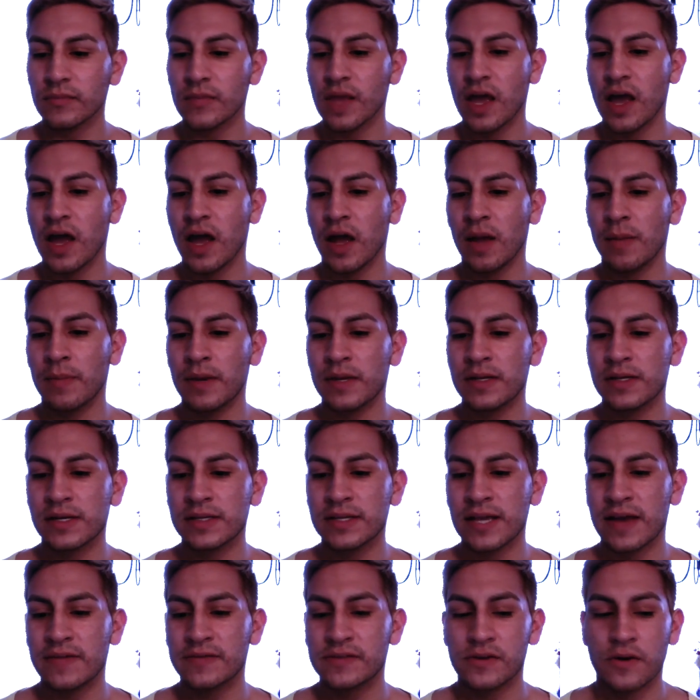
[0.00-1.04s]
Um, it does
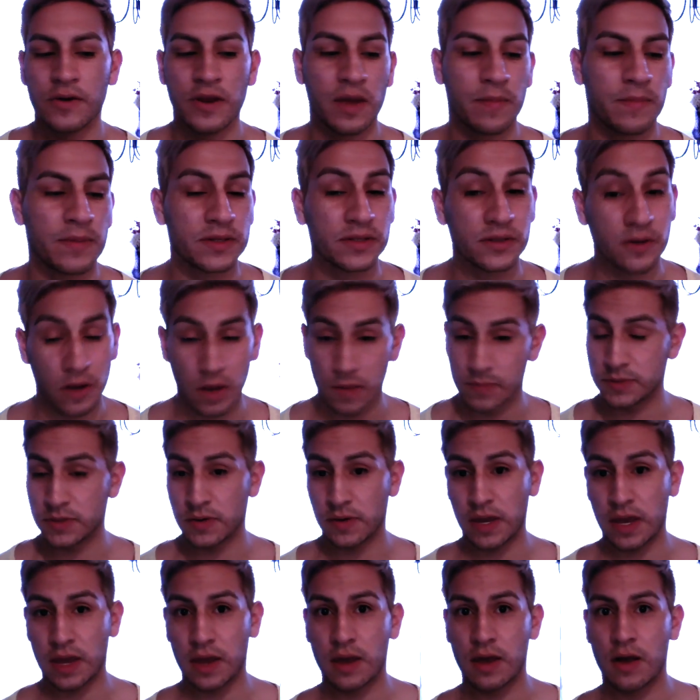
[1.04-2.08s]
have sodium, but sodium's
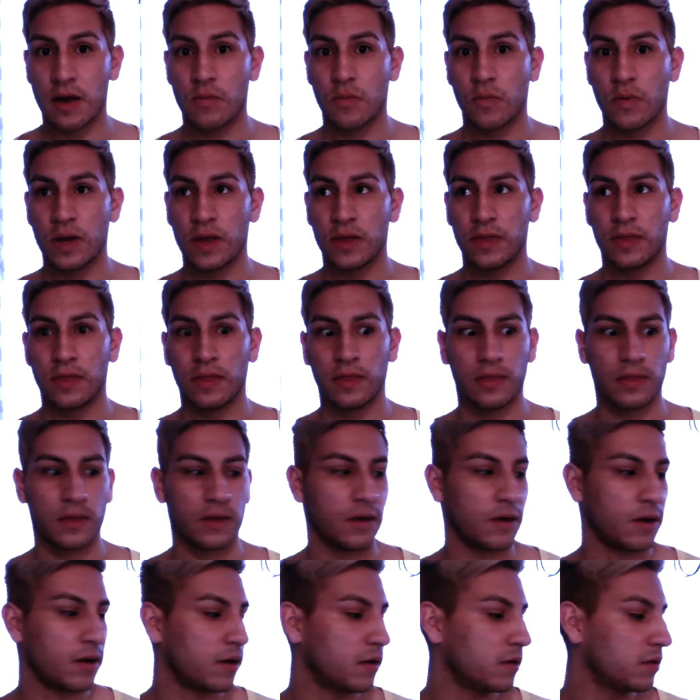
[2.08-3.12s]
okay with
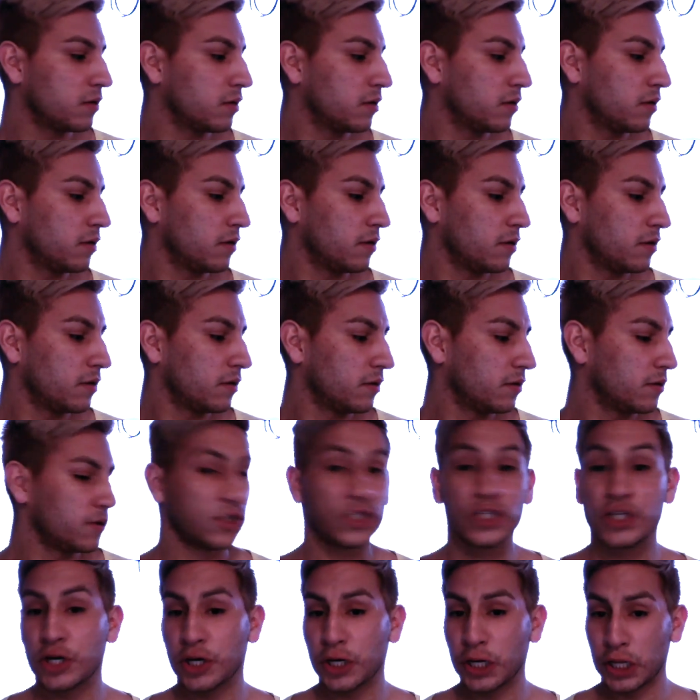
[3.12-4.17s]
the
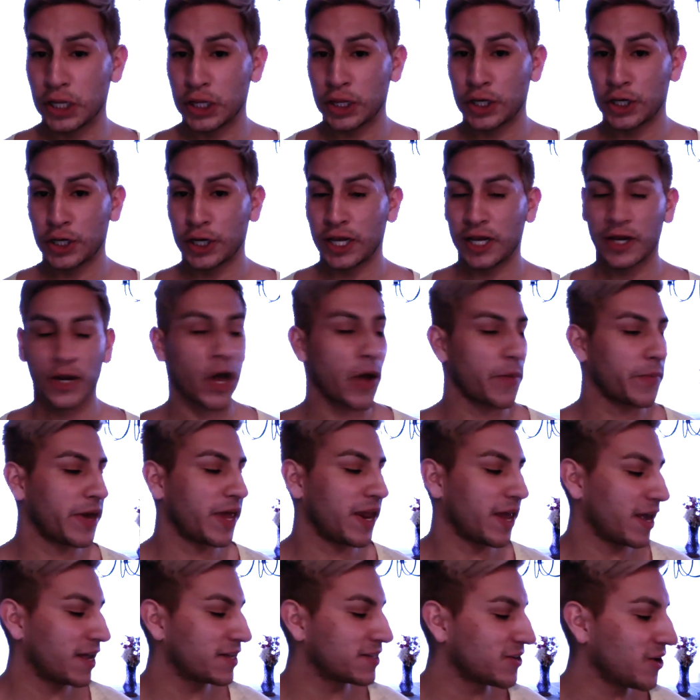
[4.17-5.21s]
Dirty 30. No, I'm
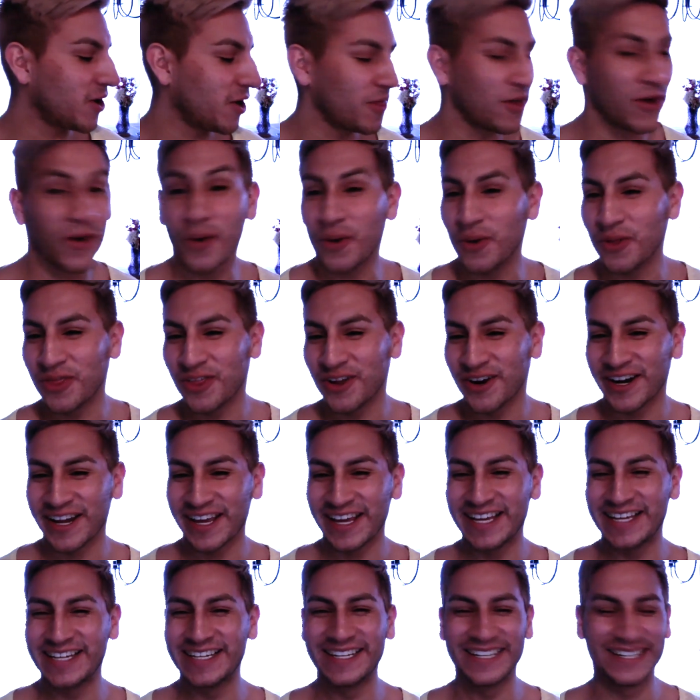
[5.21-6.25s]
kidding. It's called the Whole 30.